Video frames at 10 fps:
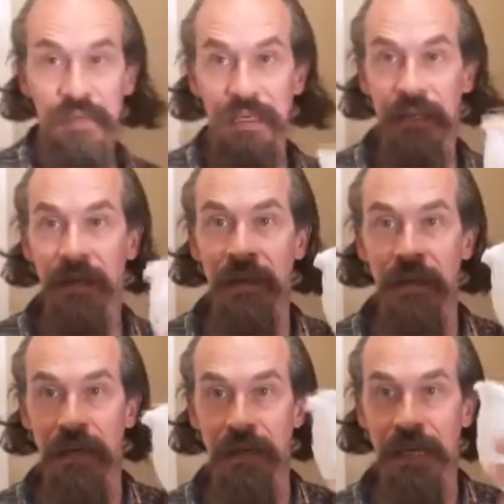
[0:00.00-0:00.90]
be
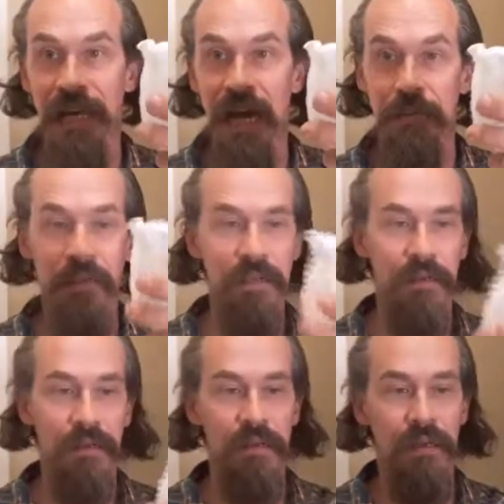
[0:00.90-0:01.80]
a
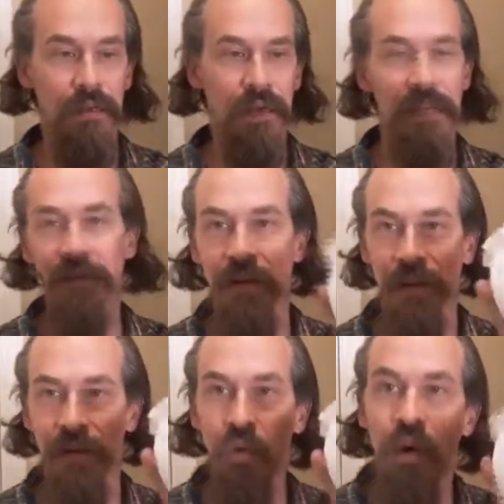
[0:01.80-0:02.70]
goblet. Might even
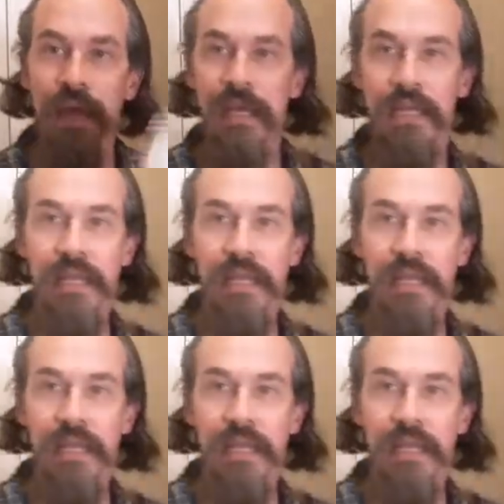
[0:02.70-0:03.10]
call it a wine